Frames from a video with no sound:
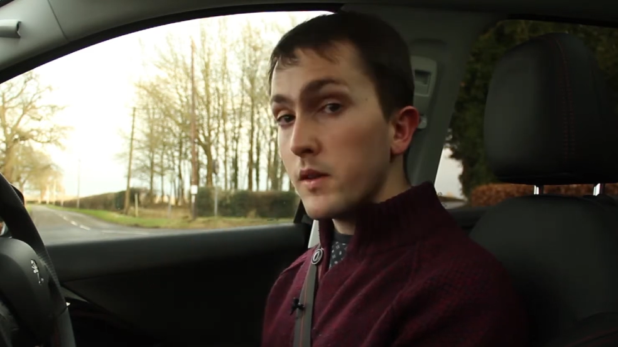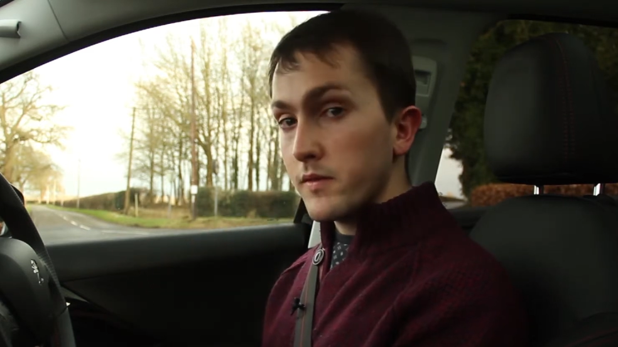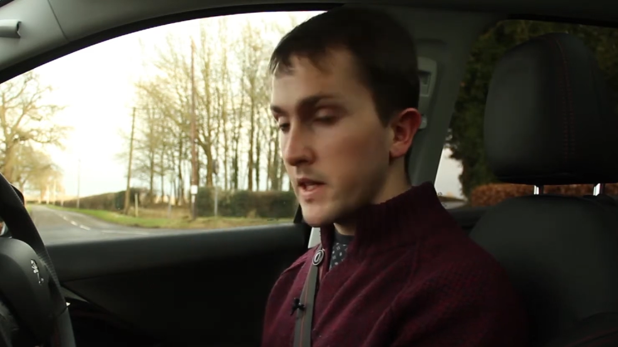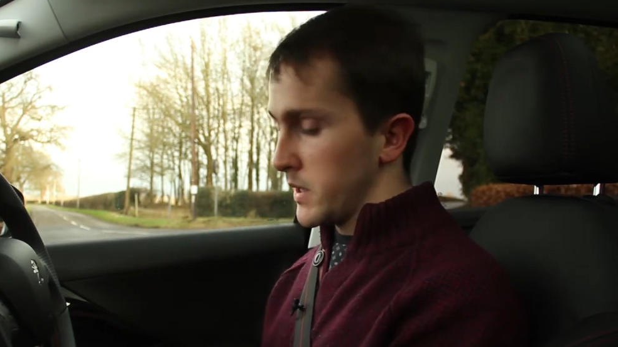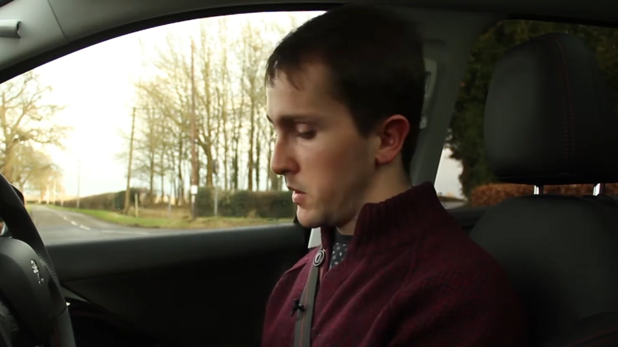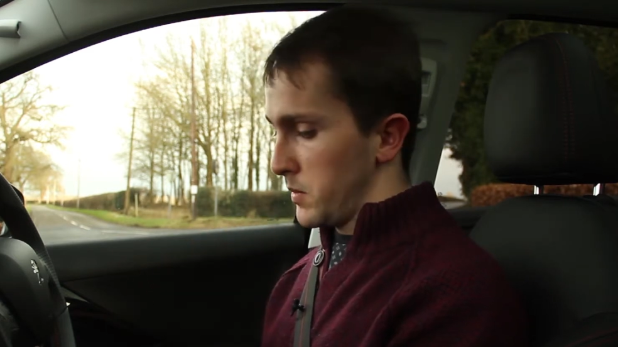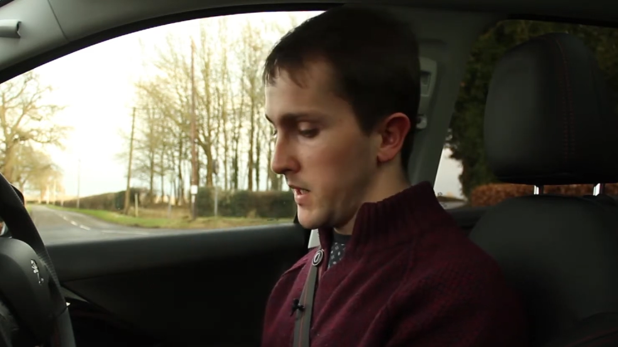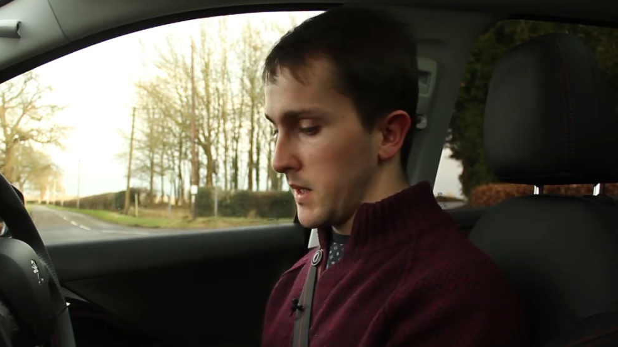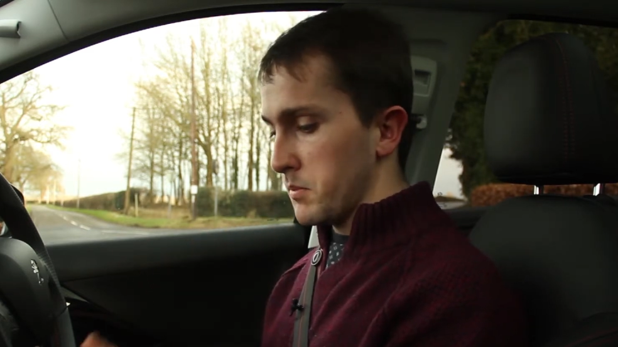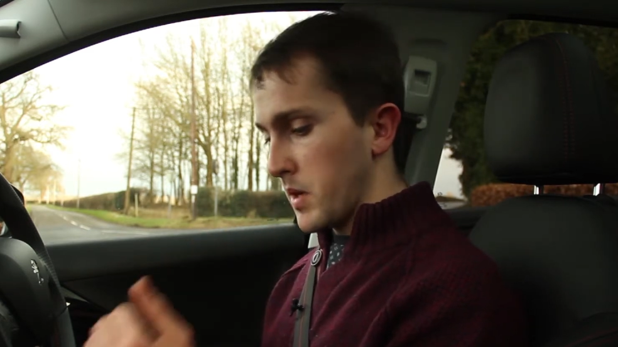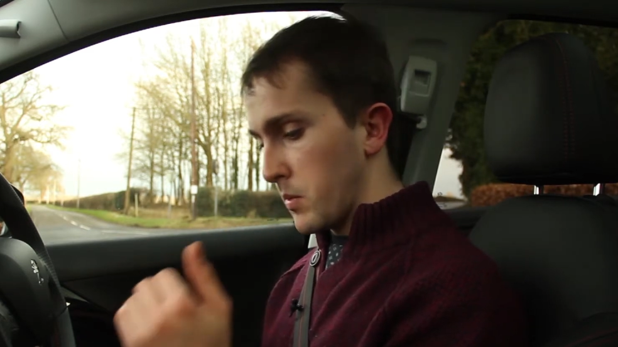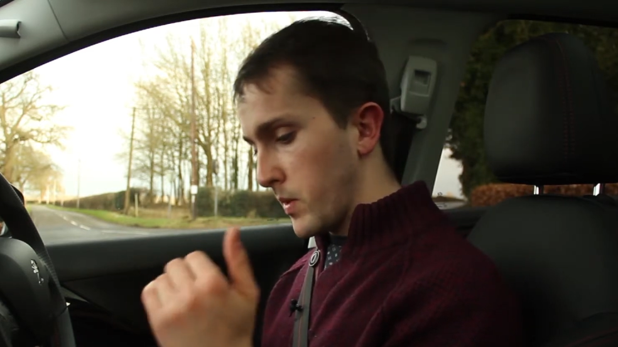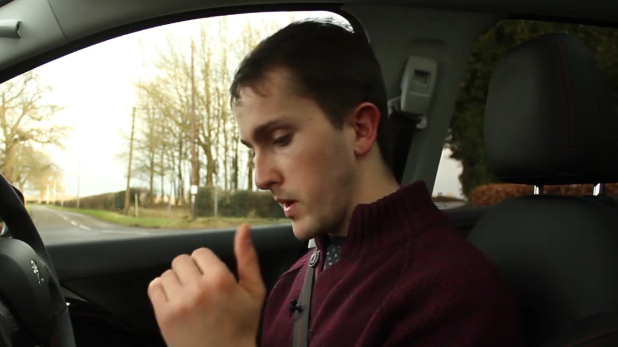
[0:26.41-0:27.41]
video a week,
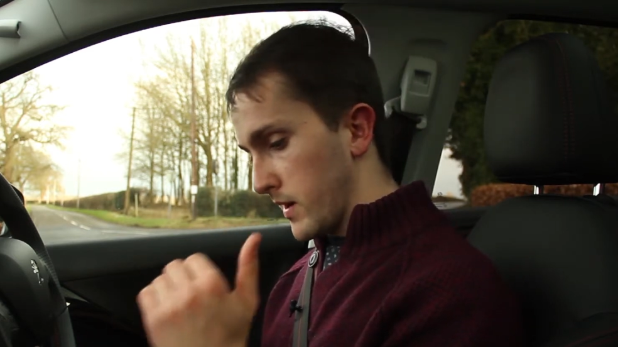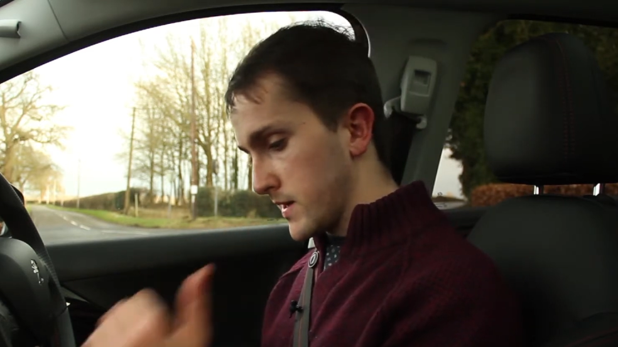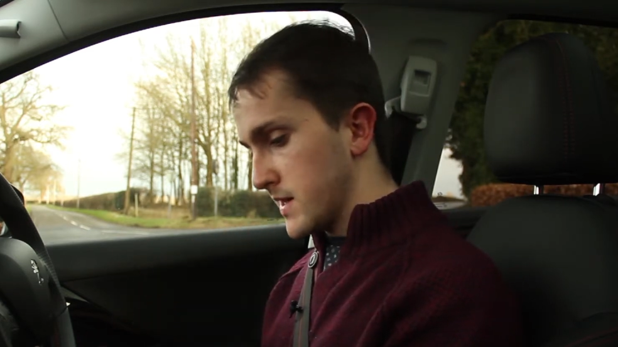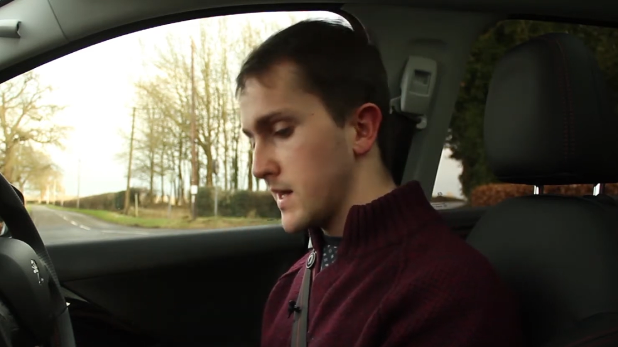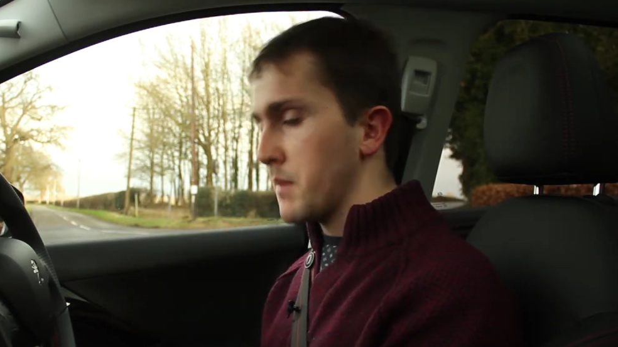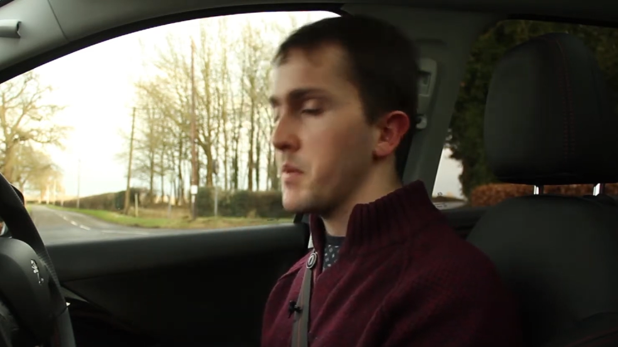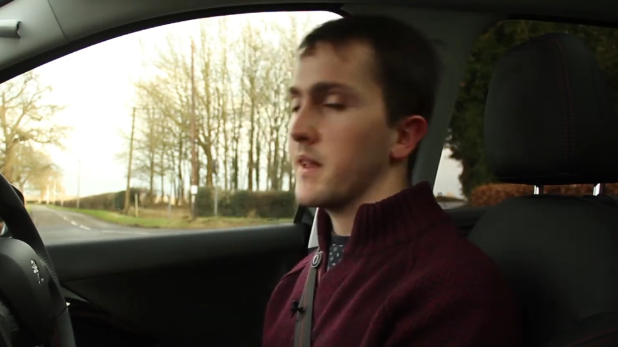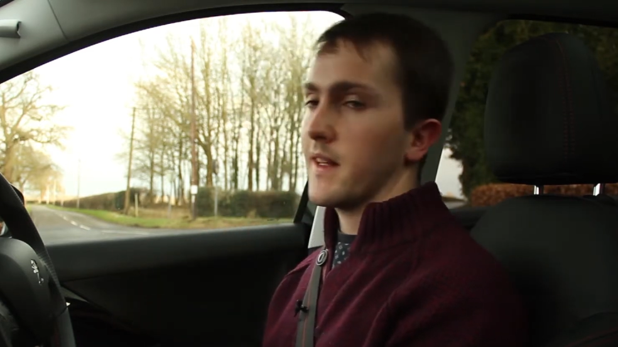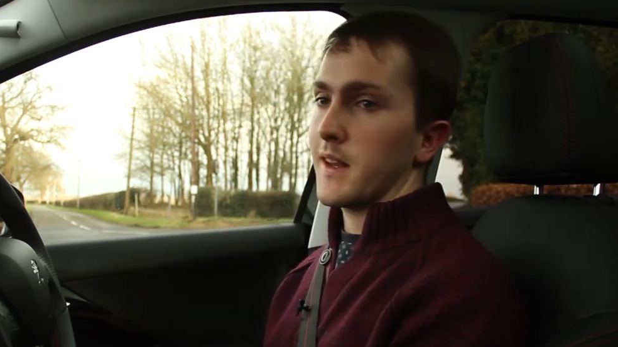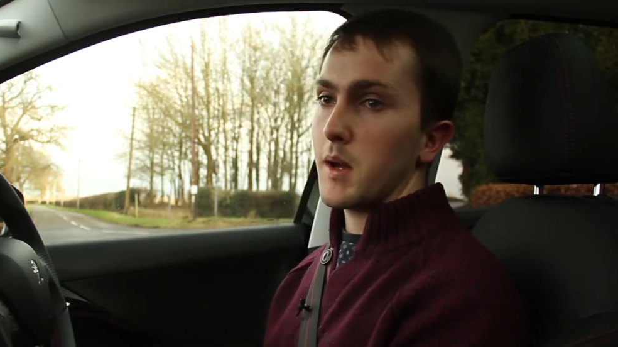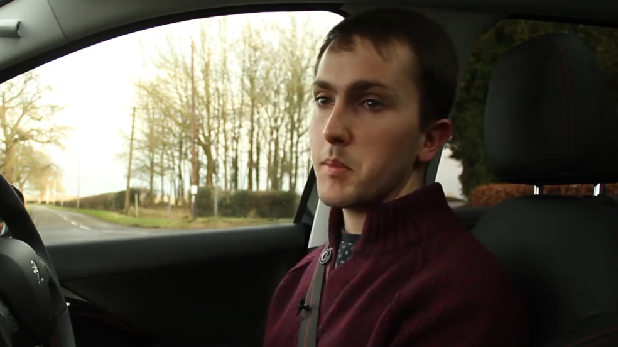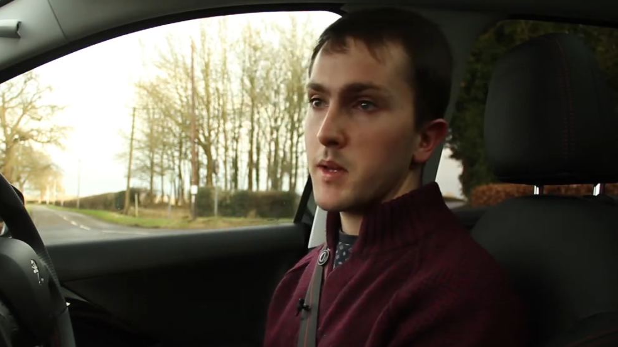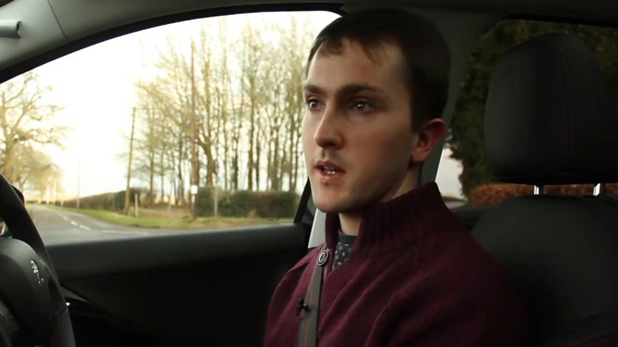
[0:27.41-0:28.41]
but we are stepping that
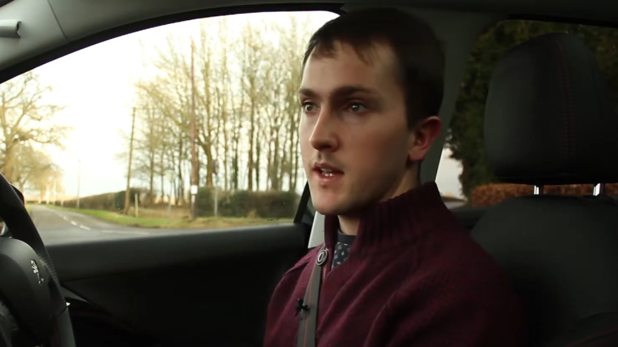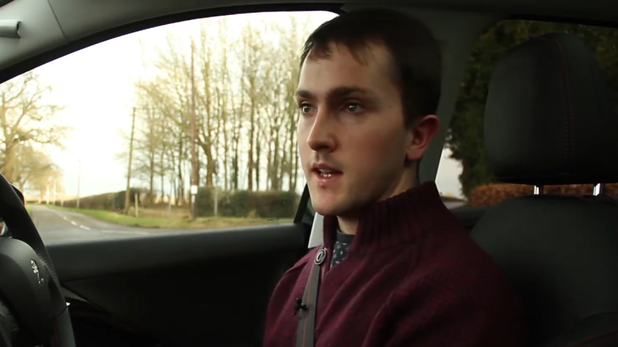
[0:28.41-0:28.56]
up